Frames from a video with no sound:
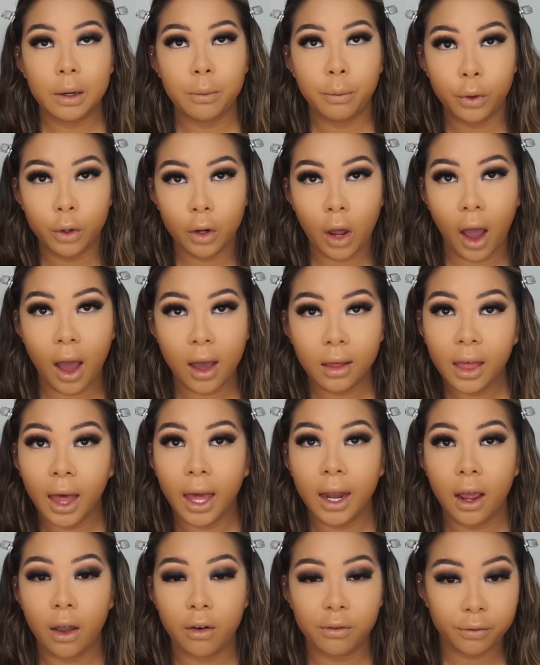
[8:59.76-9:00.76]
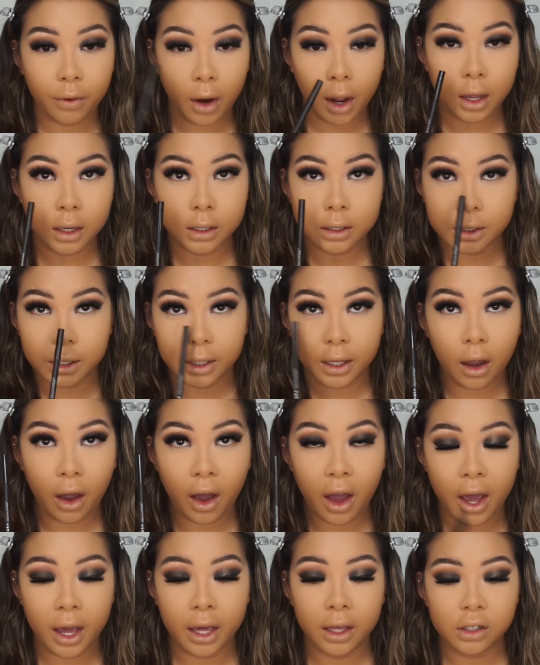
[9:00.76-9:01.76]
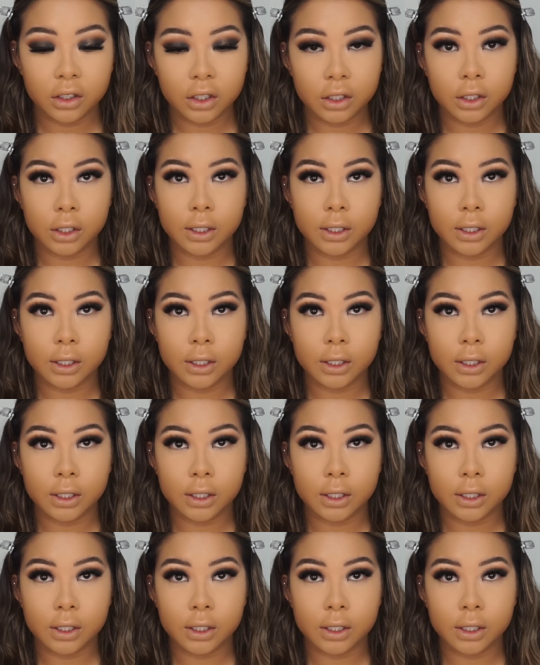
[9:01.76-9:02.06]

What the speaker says: I put eyeliner right under the eye just